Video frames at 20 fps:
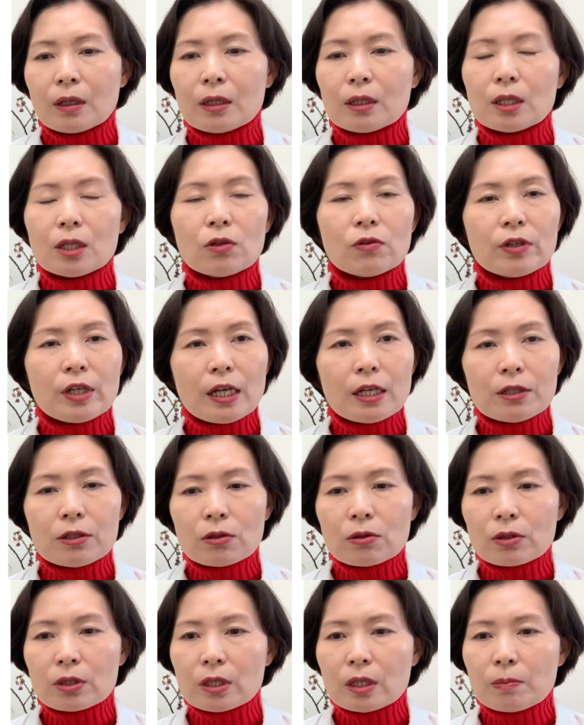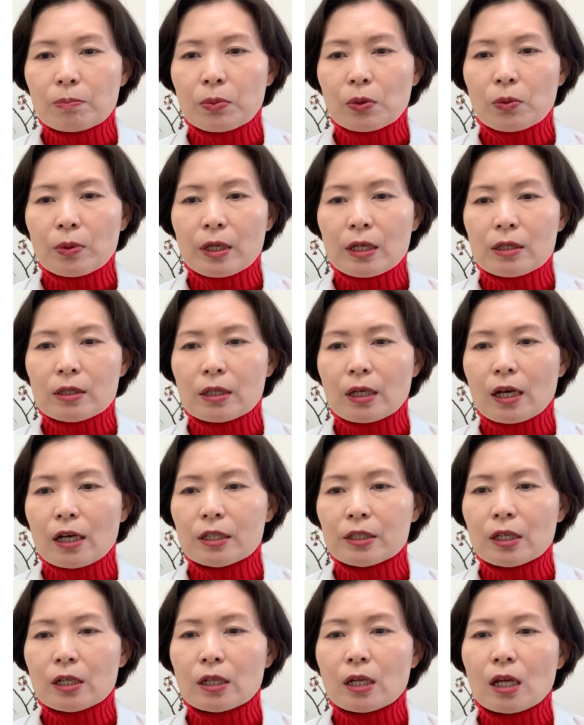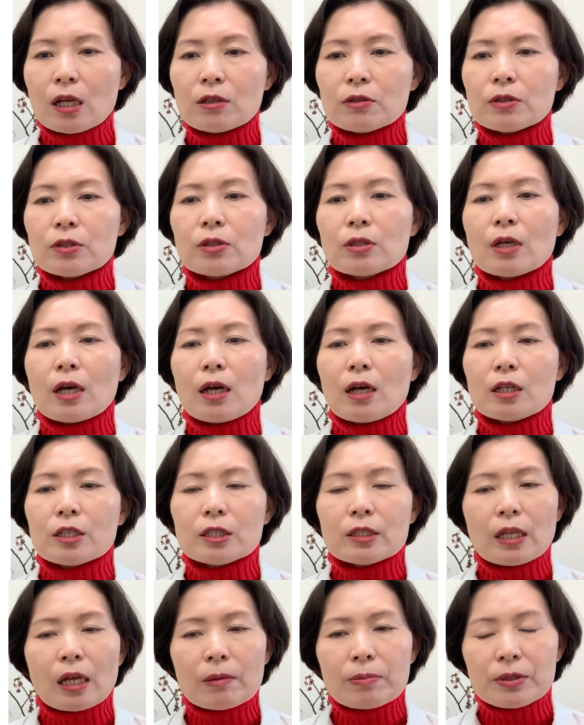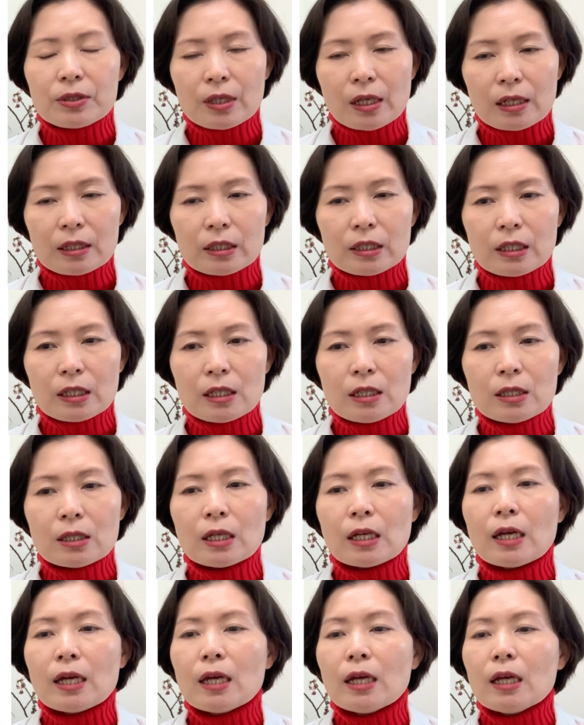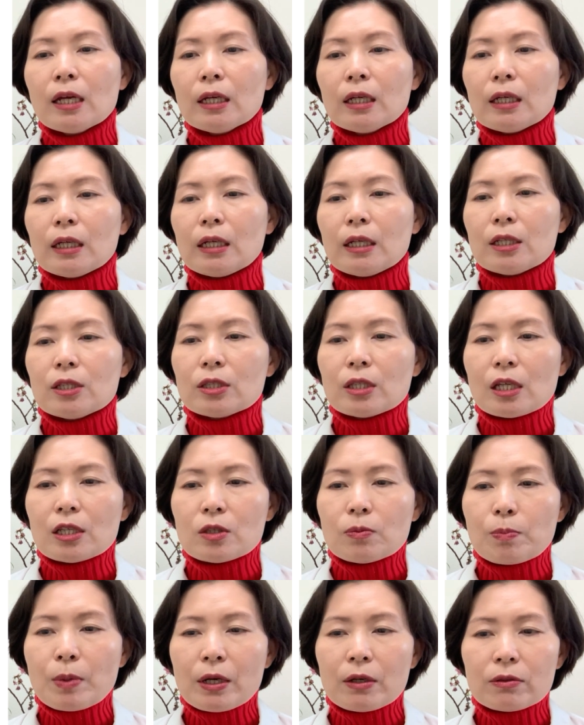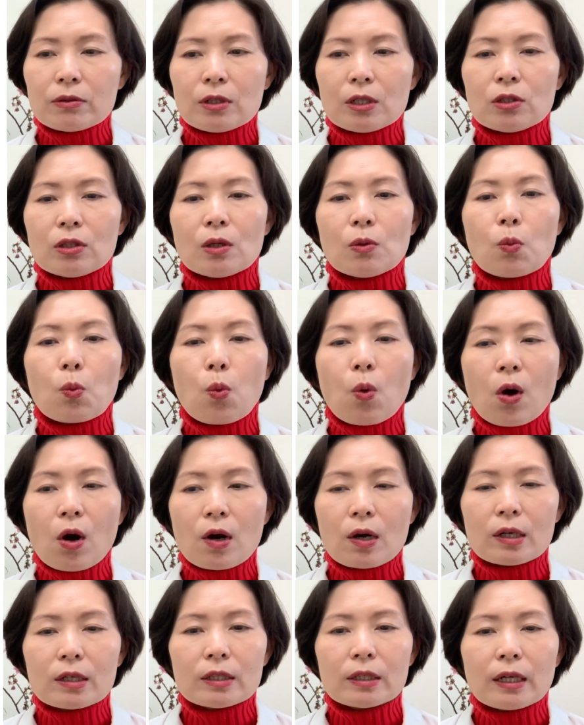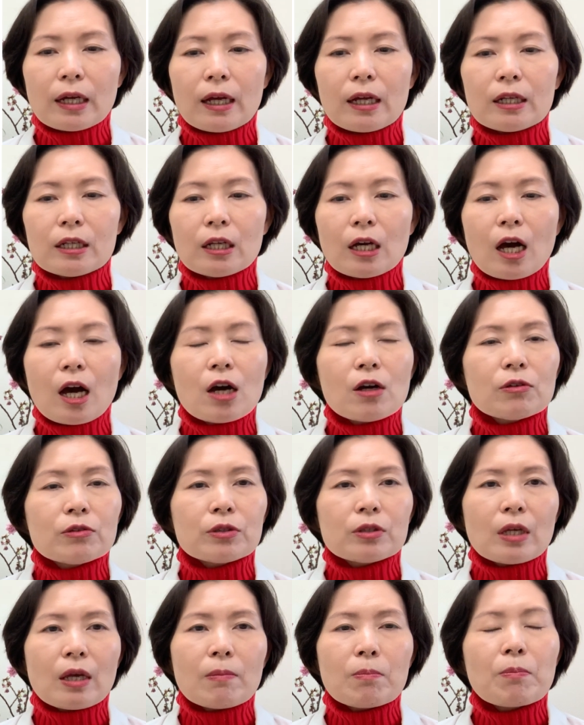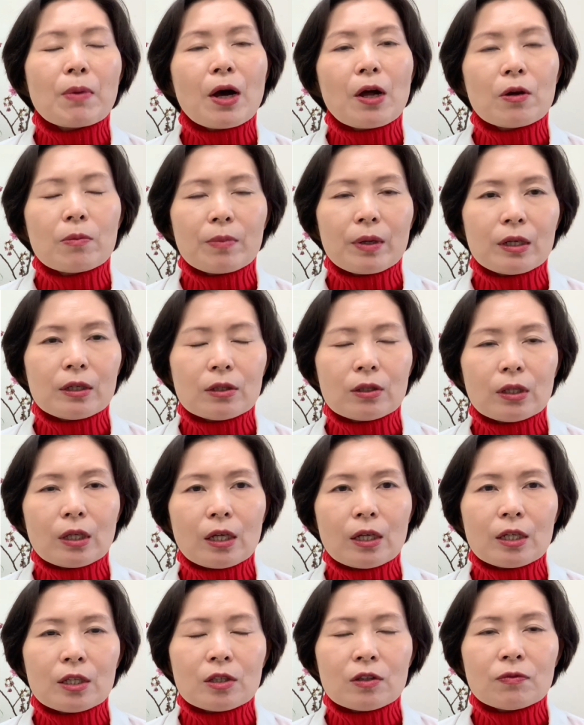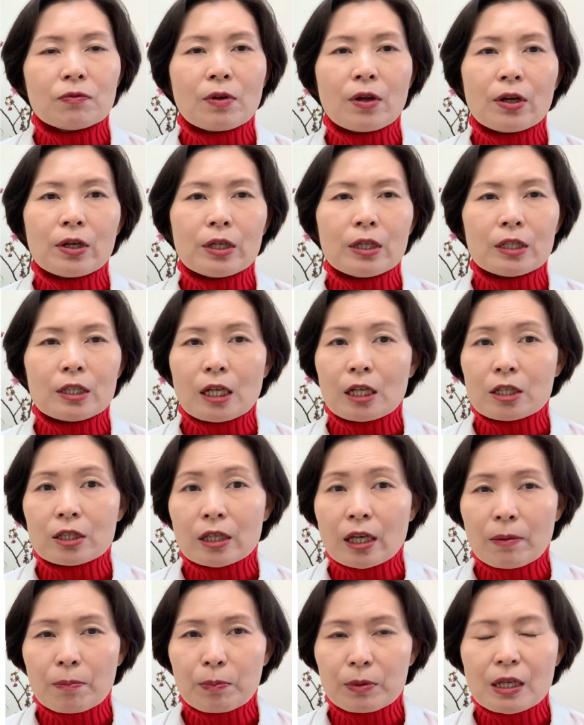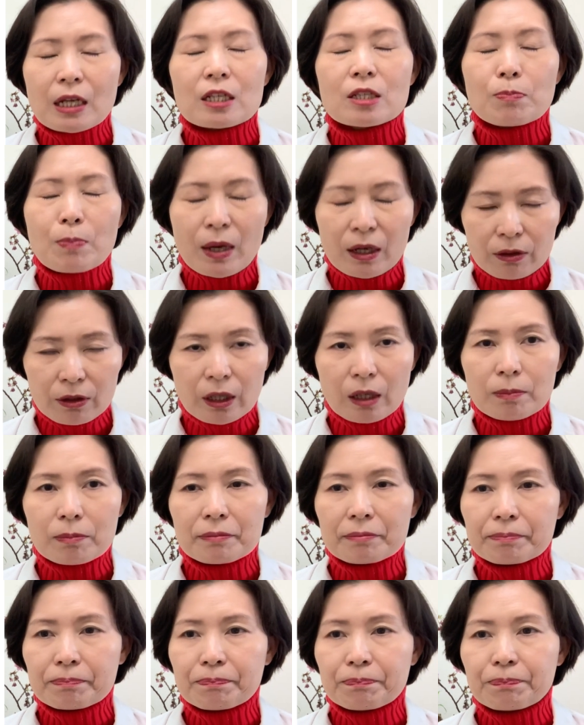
And the relationship with hazardous substances is suspected in work, and the house environment is very suspected.